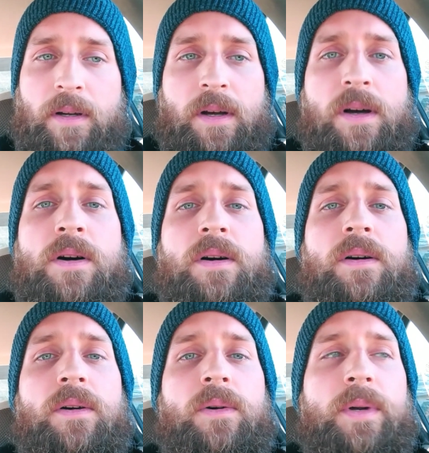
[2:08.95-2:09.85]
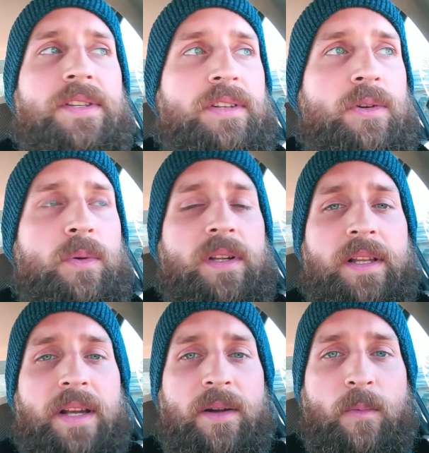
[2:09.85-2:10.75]
Oh, it's
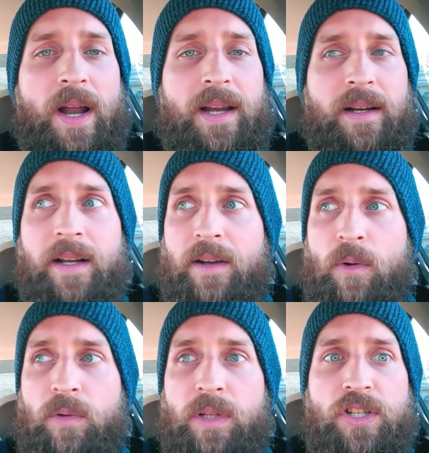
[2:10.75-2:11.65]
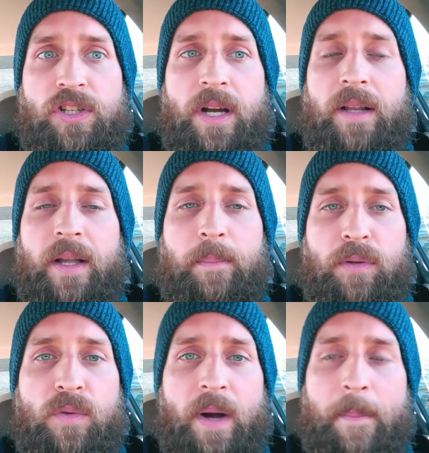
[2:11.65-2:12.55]
Kundalini awakening. Holy shit. Like,
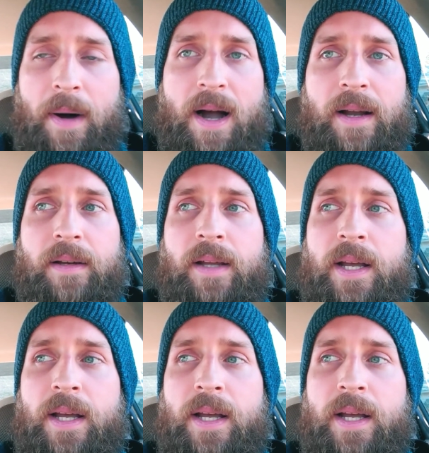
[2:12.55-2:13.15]
blew my mind.